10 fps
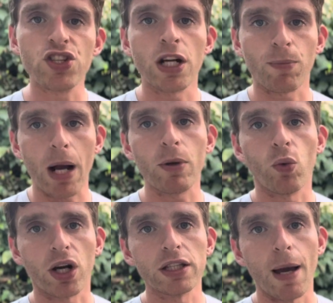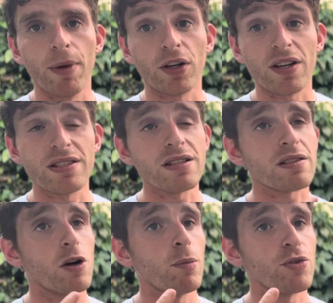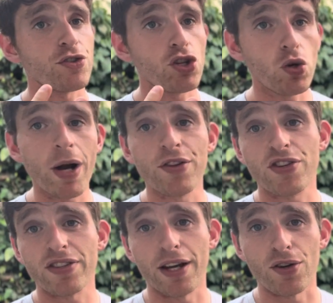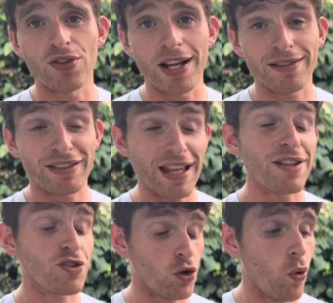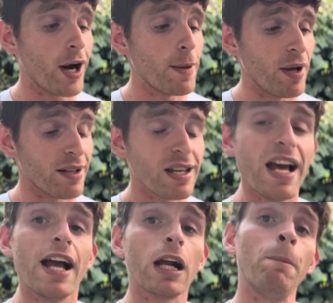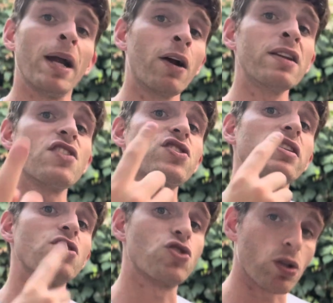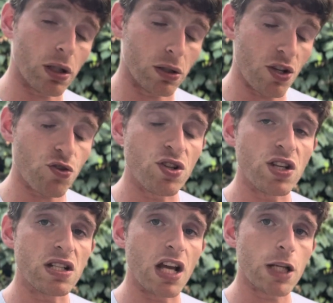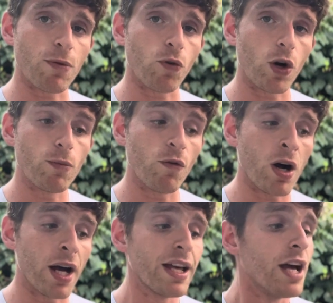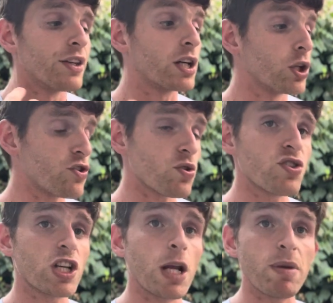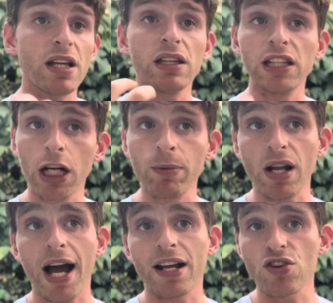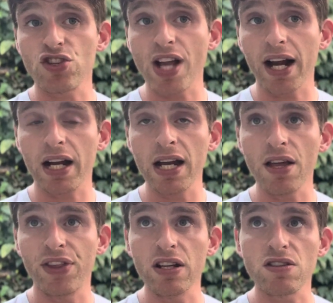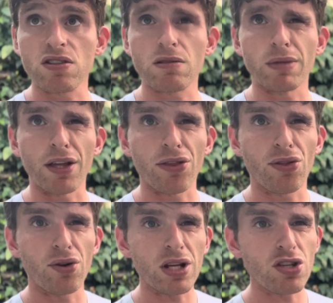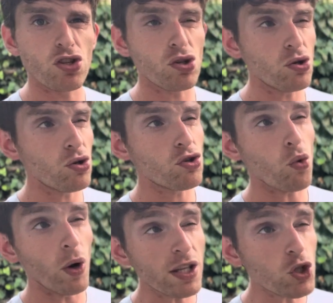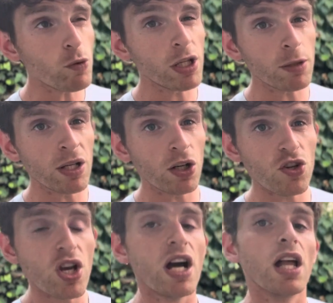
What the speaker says: gonna probably work a lot better because it's almost 2 ounces lighter. So that's quite a bit. Comparing this to the Glycerin GTS before we move on, the Glycerin's gonna be a little bit higher stack height. I think it's like 32, 22 millimeters.